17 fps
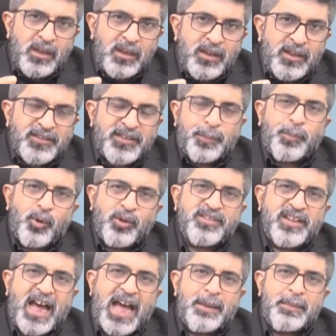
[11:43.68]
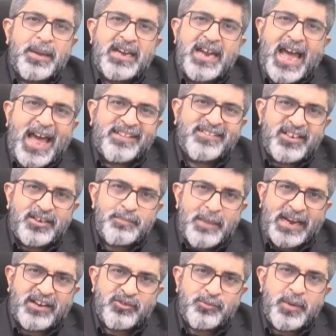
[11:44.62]
suppose I am an asset
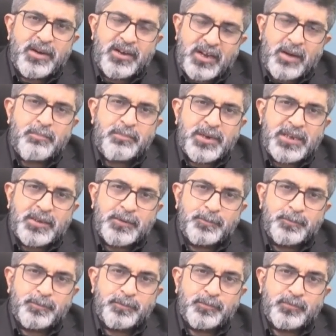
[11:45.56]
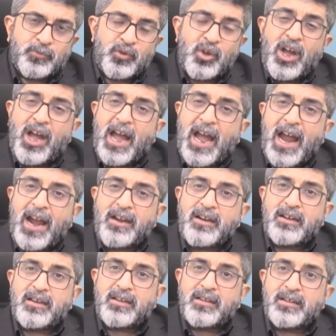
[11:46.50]
management company
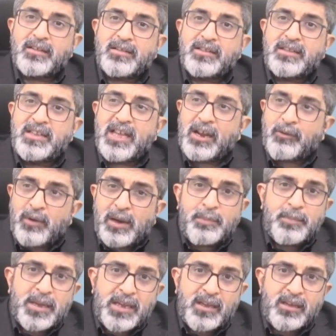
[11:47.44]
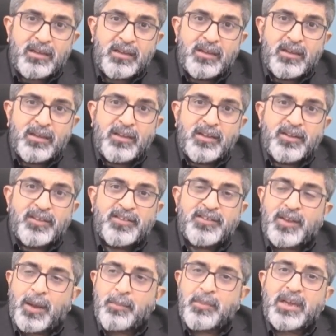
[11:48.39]
and there will be
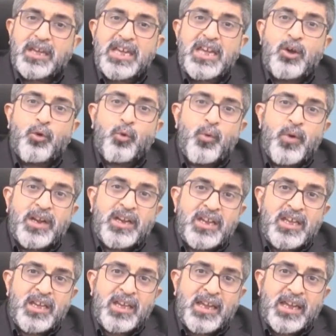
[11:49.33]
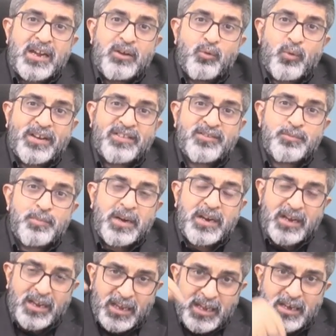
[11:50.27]
some equity
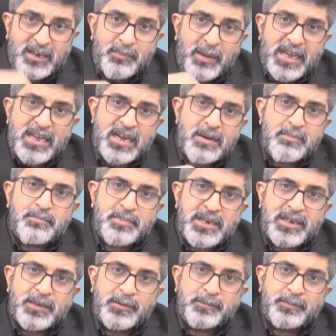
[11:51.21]
investment in my company.